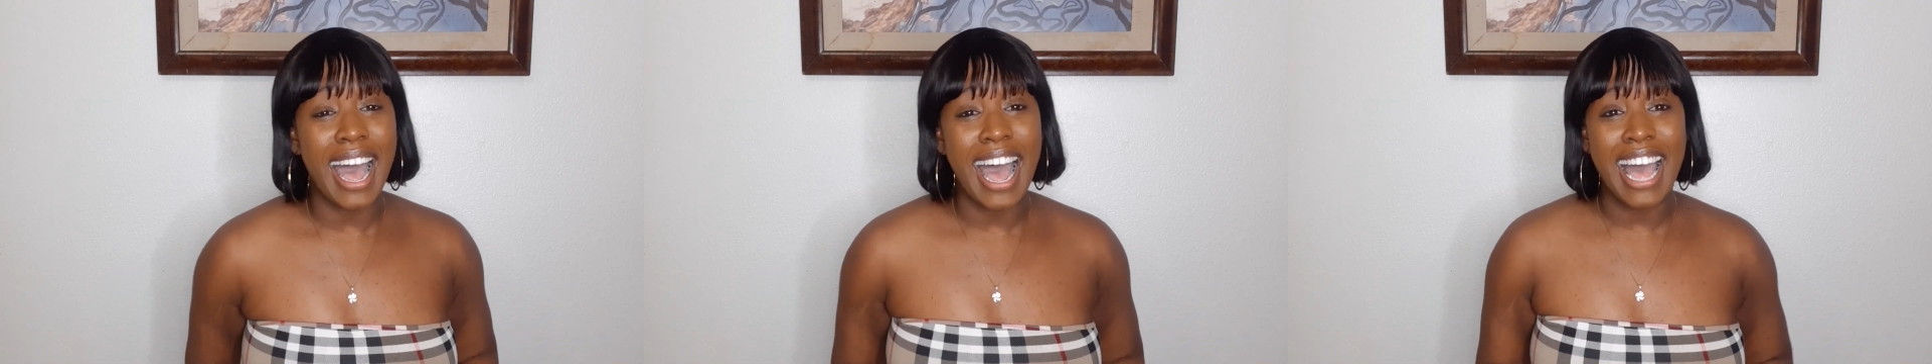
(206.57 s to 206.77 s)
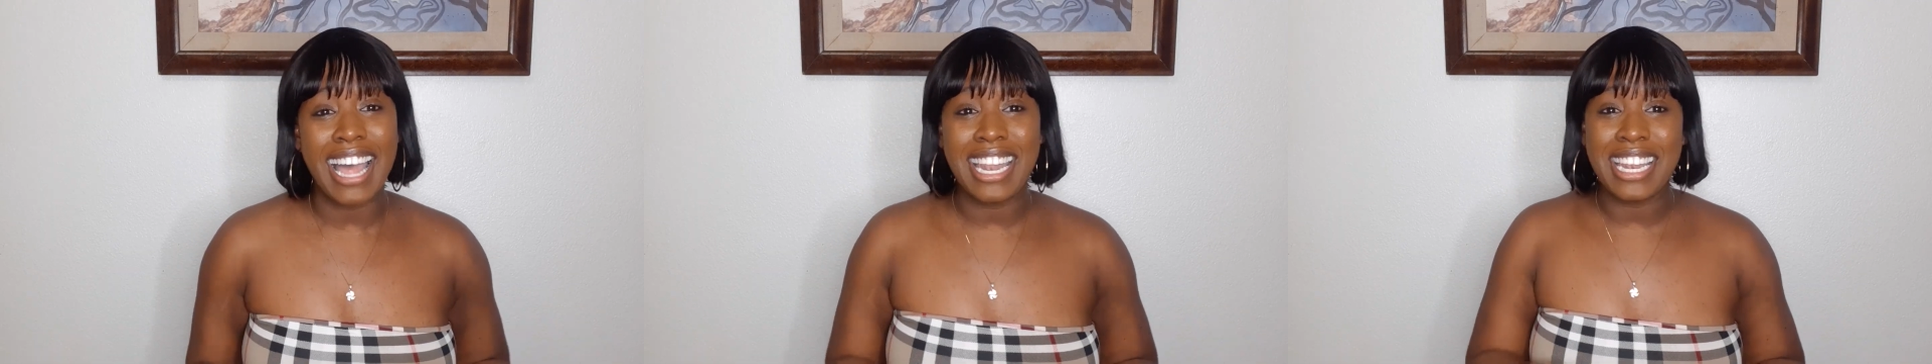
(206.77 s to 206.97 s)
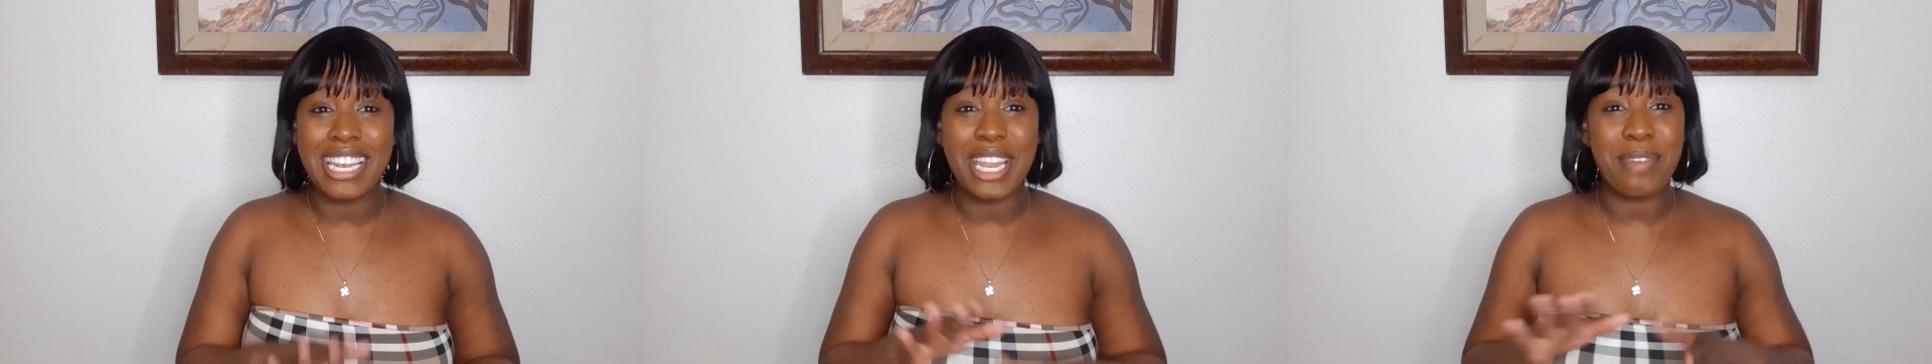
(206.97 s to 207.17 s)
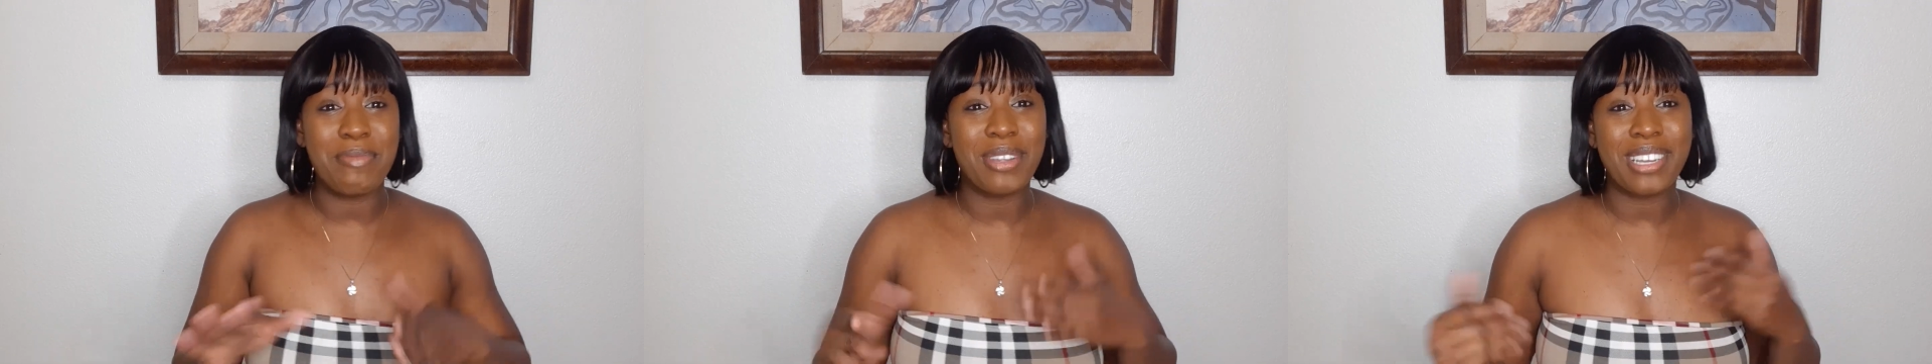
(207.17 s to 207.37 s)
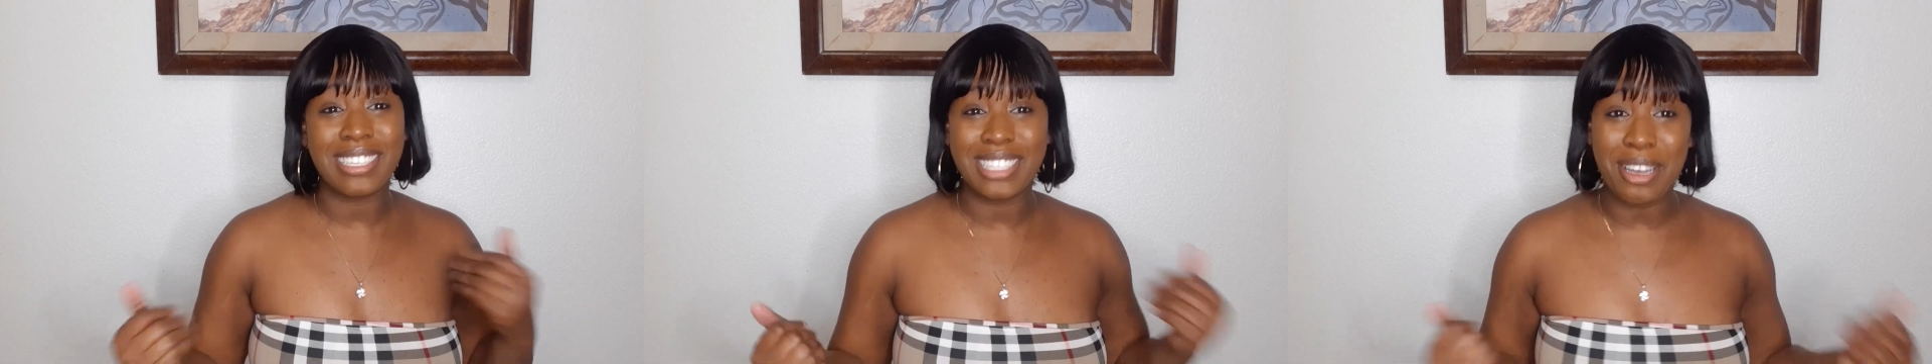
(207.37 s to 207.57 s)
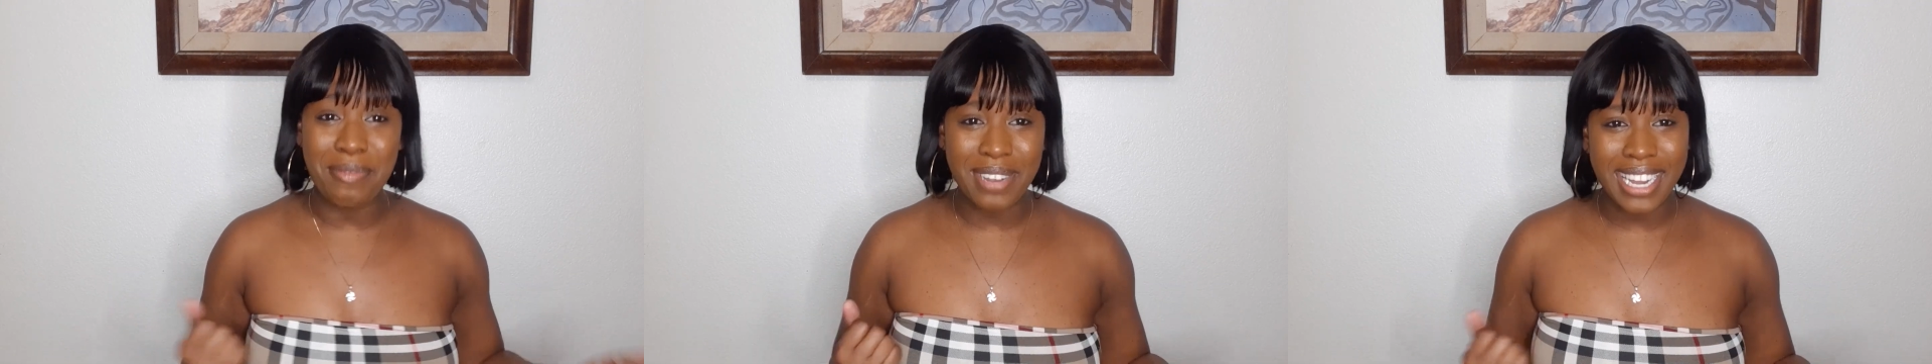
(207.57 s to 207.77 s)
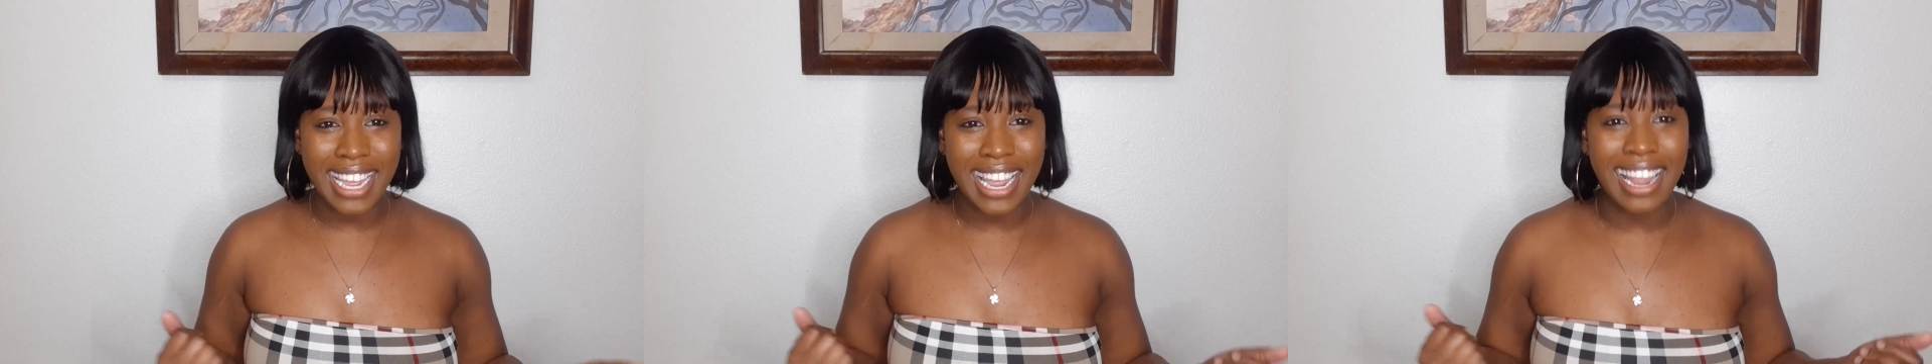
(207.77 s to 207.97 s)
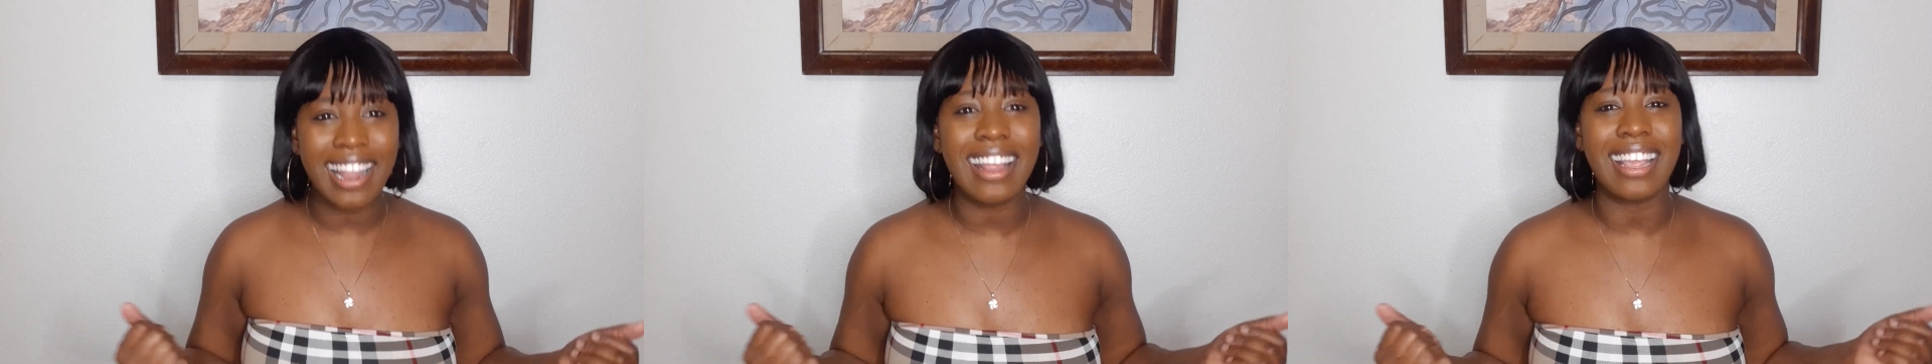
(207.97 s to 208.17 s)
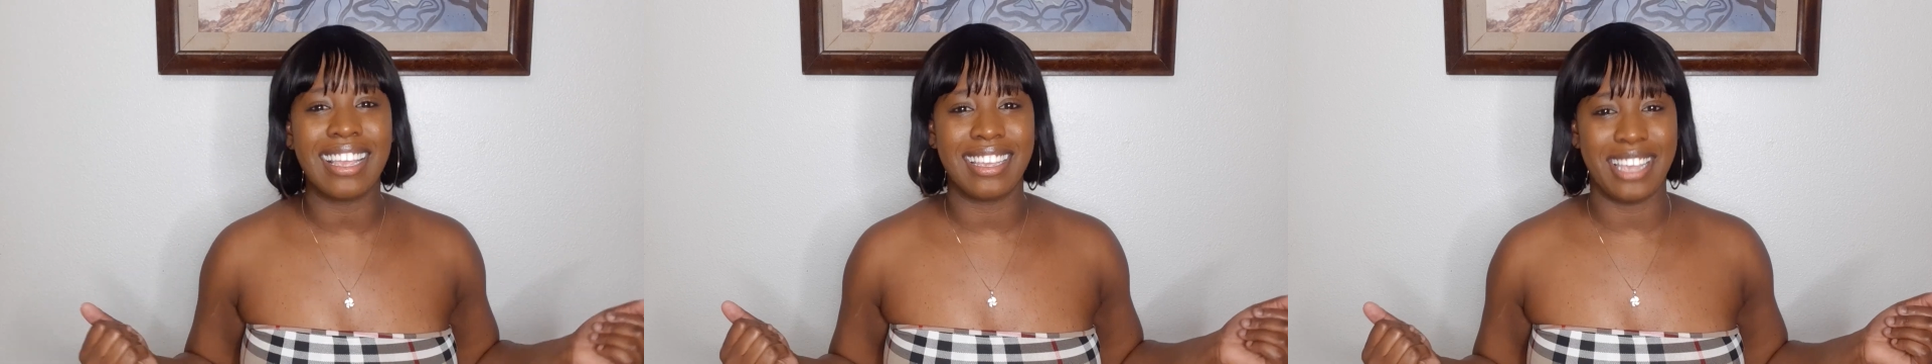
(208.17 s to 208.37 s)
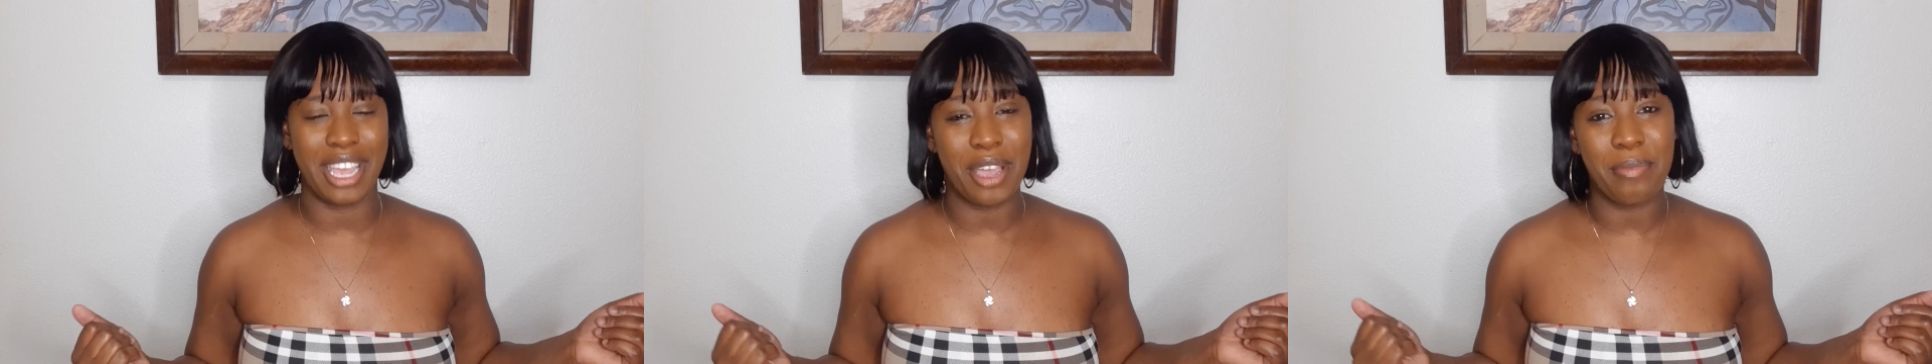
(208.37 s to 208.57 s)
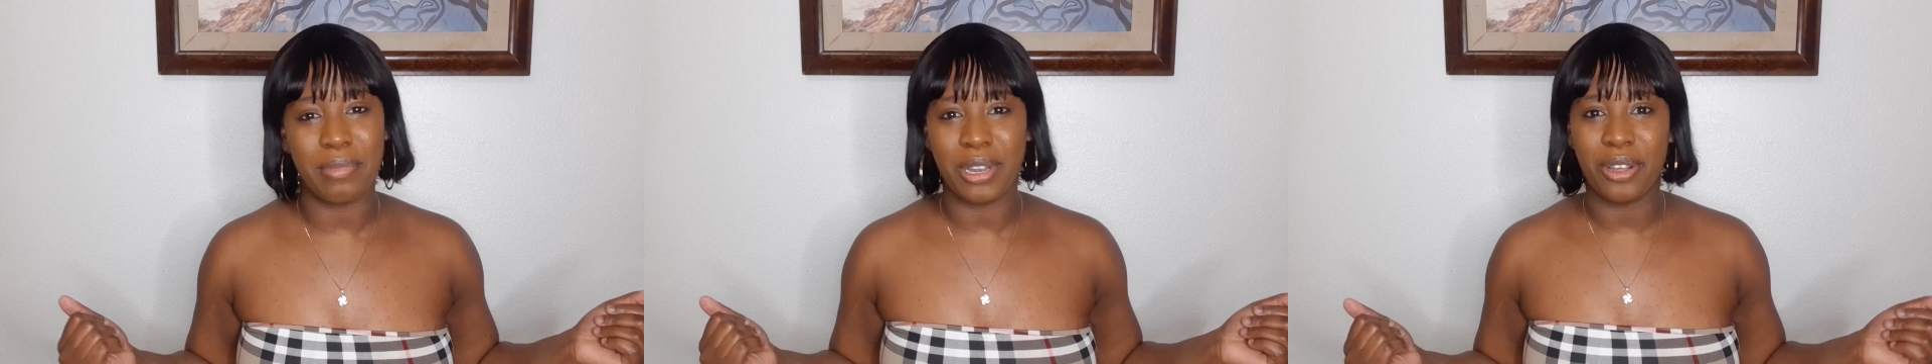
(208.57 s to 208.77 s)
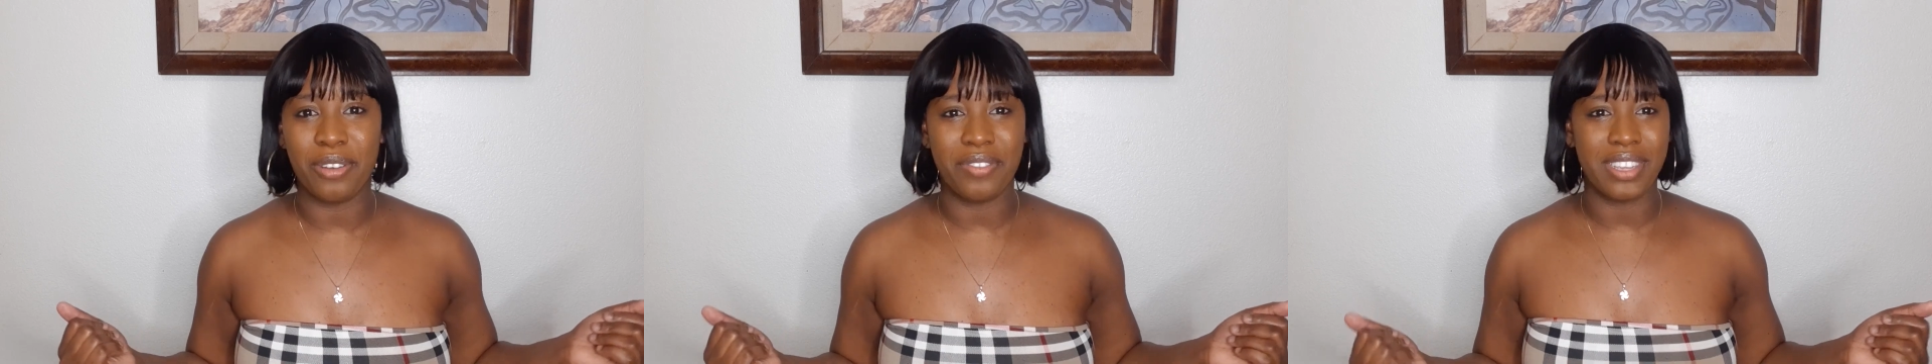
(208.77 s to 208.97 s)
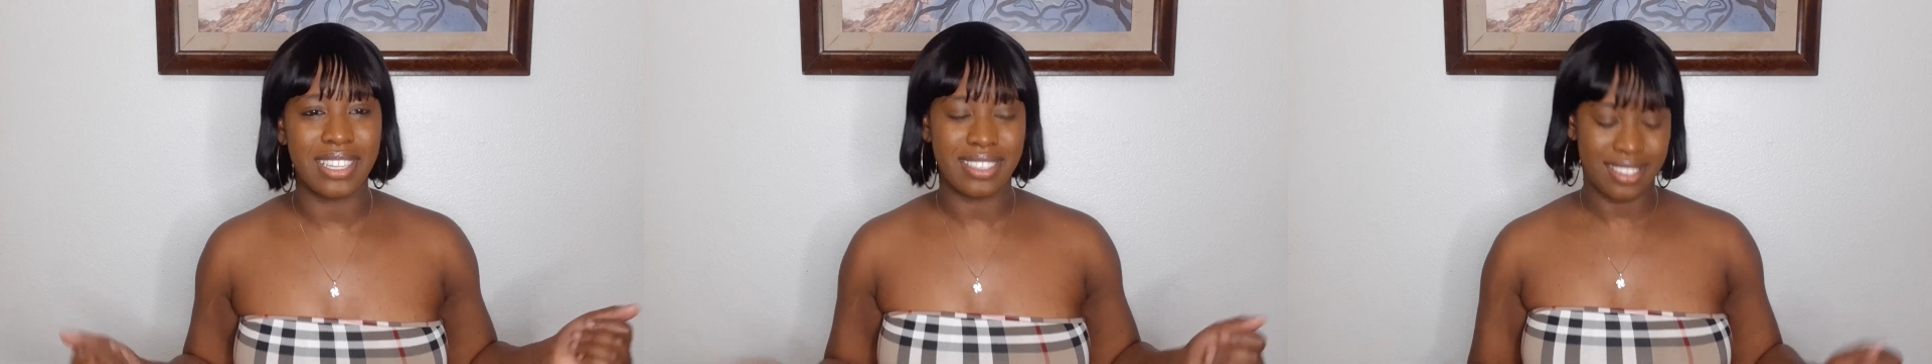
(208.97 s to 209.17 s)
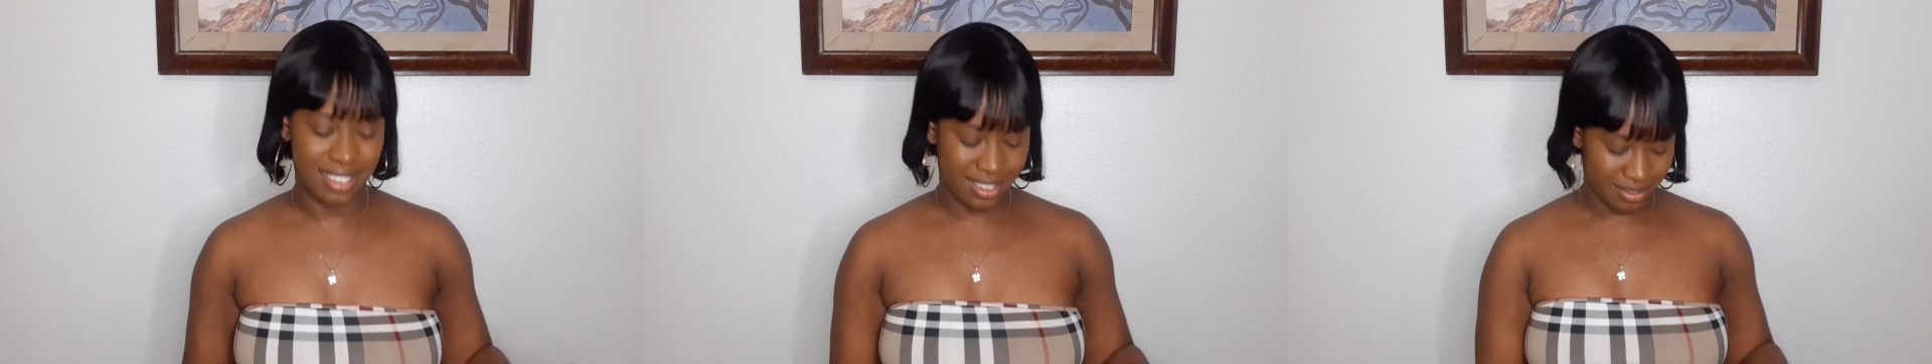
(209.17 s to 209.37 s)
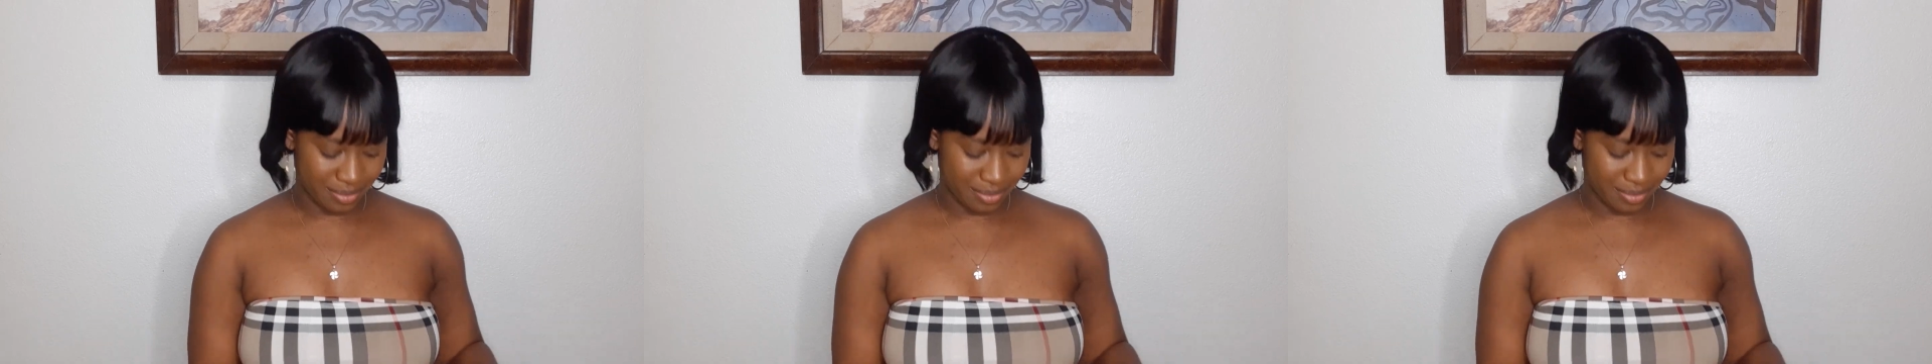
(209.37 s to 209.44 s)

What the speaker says: and them looking something there, yeah, I love it.